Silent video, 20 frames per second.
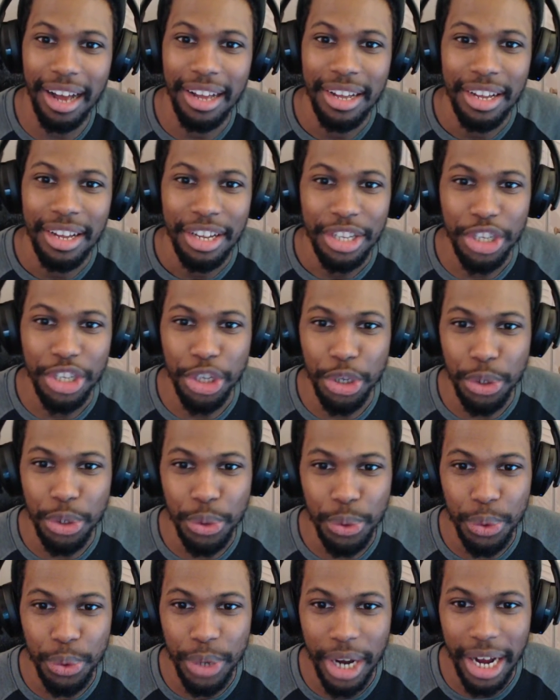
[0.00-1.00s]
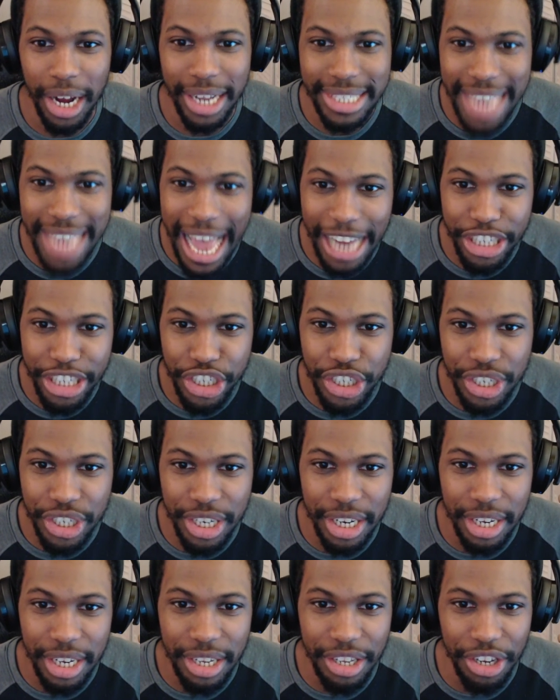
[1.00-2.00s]
You attach,
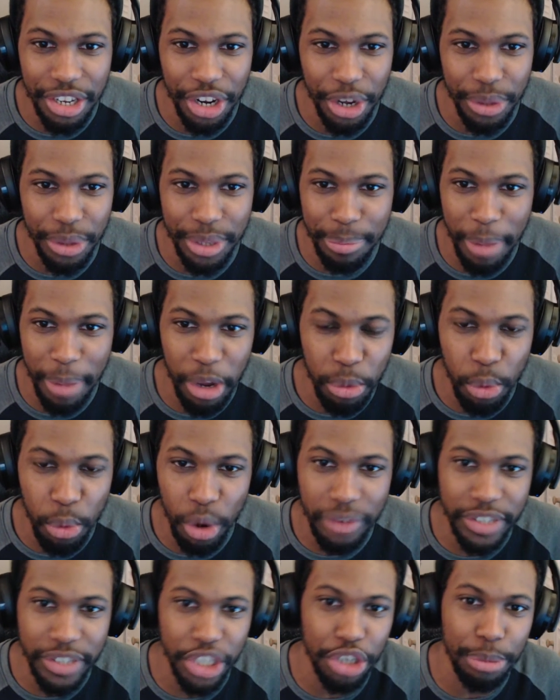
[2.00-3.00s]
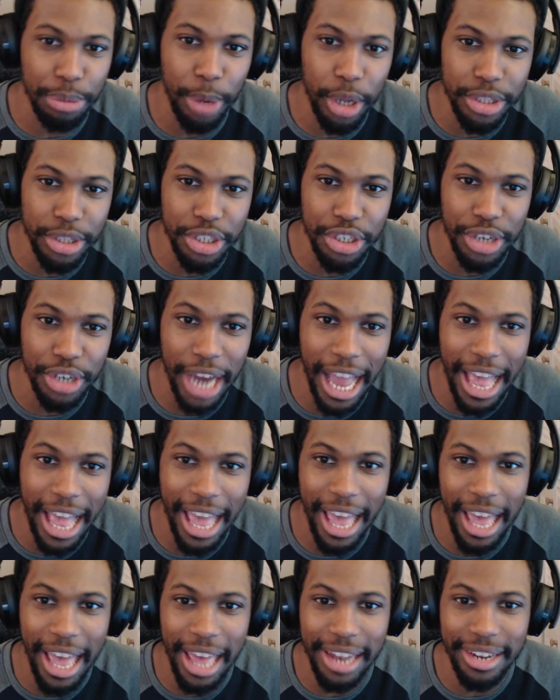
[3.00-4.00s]
the Metalmorph to your monster
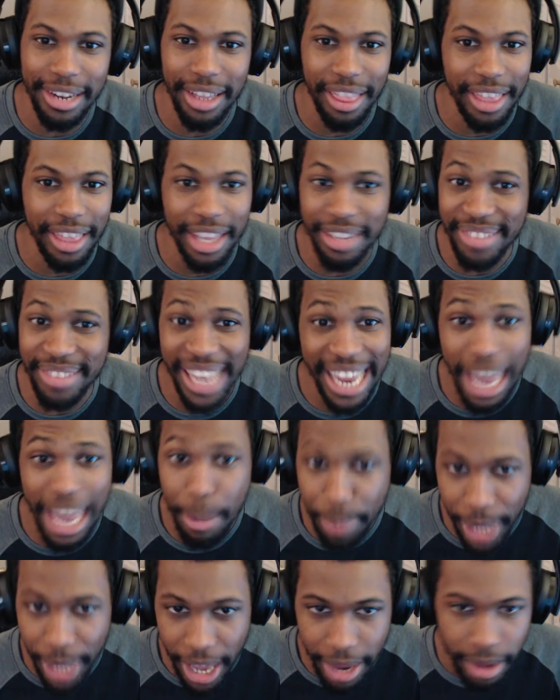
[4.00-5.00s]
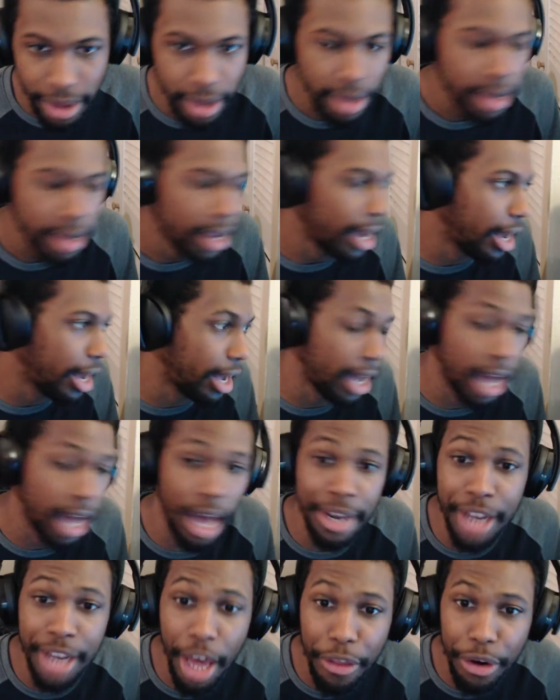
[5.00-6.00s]
and then they can't play.
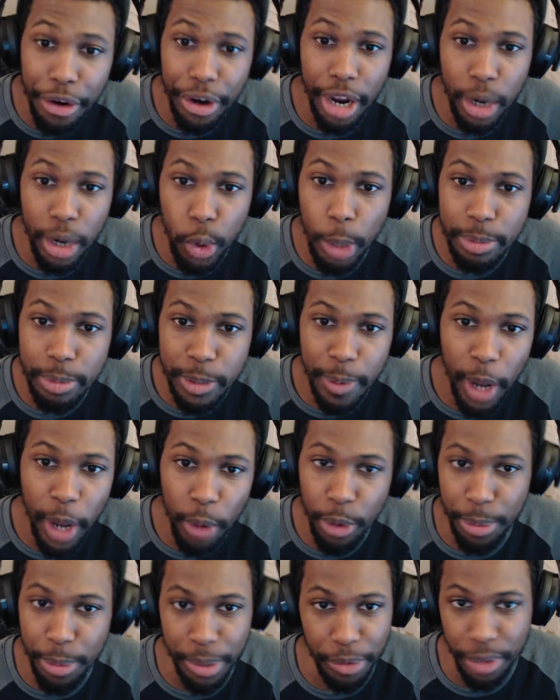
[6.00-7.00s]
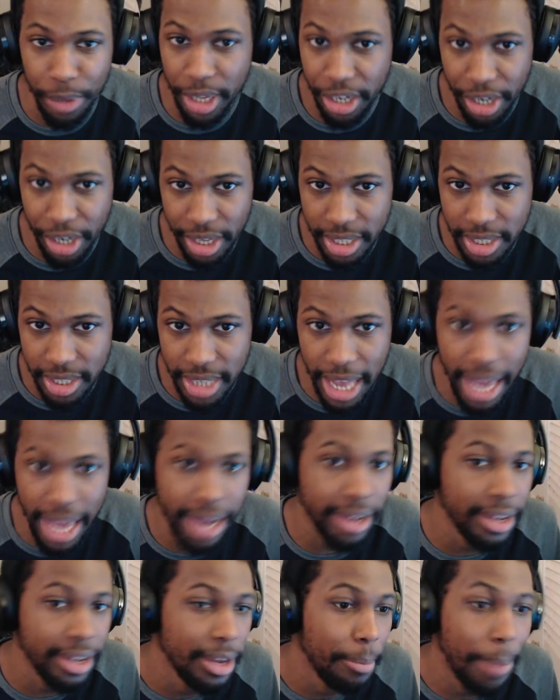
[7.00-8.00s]
Another equip spell would be really good in this
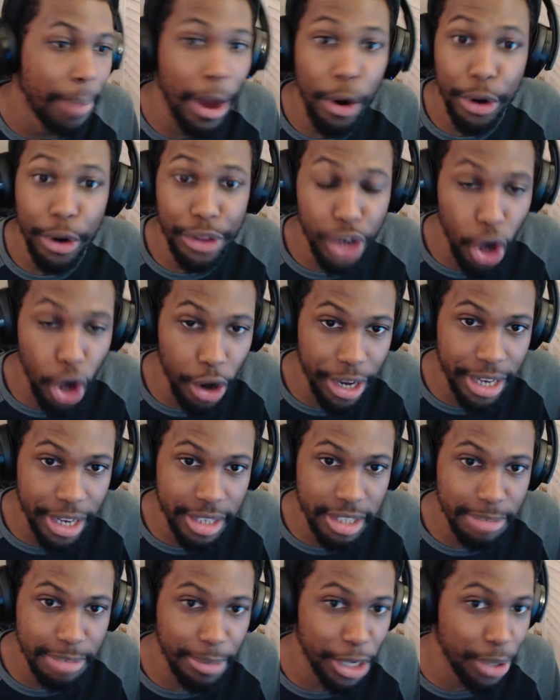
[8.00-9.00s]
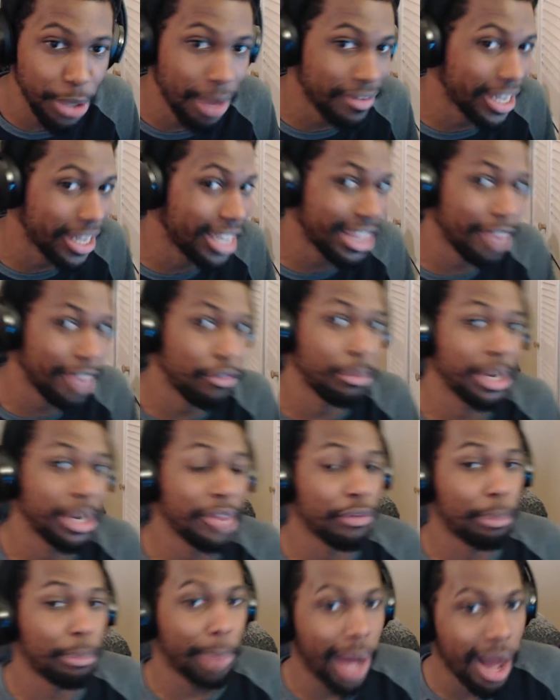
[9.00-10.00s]
deck, Power of the Guardians, but you have to get that from a
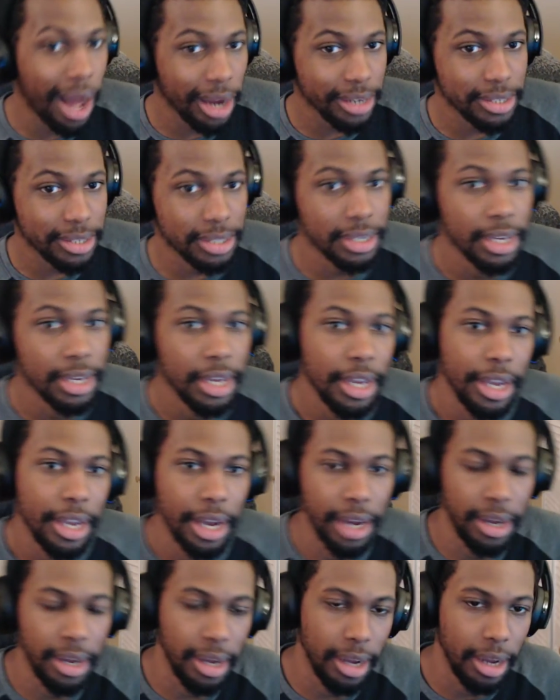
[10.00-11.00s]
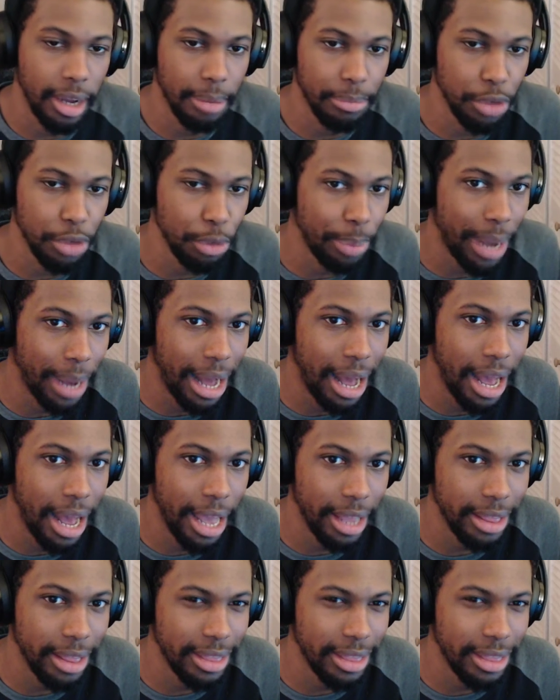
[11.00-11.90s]
different box. You buy